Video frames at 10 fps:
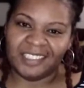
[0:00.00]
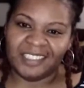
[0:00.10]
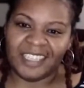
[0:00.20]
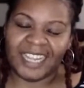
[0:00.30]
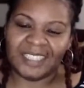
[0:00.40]

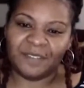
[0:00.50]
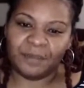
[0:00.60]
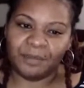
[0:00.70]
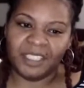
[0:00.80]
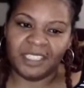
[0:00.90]
That's
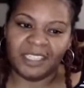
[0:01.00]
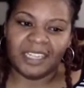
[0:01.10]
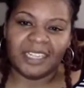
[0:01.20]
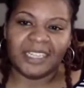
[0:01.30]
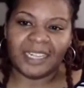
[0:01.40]
for me.
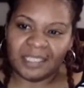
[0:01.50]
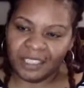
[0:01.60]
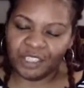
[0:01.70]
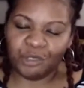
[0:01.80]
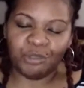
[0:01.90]
That's a
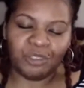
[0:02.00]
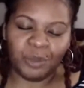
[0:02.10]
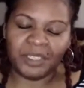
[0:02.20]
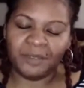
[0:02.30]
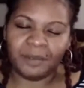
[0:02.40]
huge
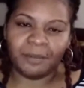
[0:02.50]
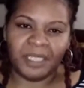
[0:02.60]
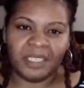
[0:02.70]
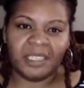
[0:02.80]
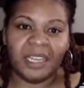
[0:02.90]
win for
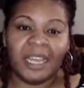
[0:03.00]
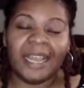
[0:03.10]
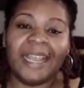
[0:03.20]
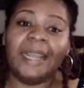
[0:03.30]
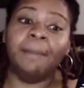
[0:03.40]
me
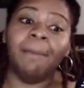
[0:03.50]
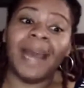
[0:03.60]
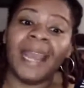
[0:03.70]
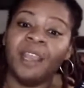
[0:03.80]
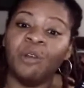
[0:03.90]
in
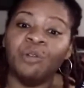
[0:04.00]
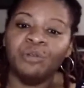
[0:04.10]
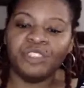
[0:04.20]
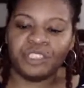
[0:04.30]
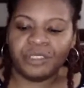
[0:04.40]
my
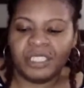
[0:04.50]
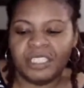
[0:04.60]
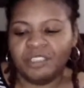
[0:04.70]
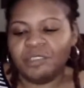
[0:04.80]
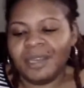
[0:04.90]
own
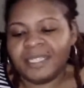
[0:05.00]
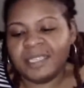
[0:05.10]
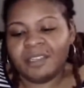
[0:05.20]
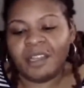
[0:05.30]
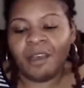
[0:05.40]
journey. I
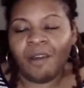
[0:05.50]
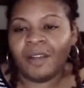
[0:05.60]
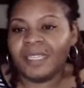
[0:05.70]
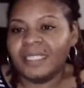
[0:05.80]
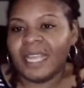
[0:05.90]
tell y'all
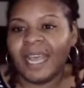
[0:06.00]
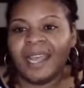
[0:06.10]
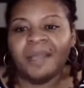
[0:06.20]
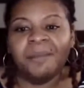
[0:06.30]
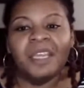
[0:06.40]
all the
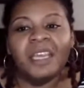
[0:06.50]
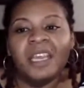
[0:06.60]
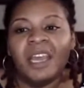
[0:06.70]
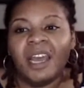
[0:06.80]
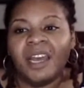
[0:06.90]
time,
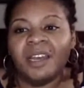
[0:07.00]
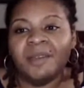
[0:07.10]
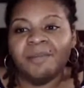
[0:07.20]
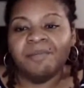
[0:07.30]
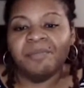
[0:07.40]

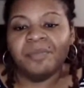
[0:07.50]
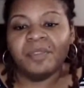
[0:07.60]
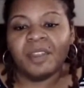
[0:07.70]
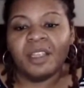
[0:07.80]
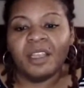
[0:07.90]
um,
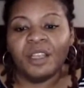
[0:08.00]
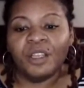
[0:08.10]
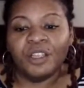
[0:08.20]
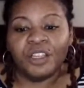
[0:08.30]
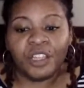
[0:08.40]

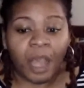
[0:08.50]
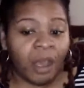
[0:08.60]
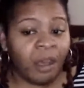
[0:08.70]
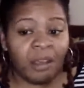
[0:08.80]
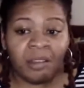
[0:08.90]

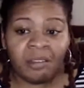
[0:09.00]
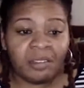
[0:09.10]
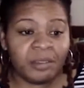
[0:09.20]
y'all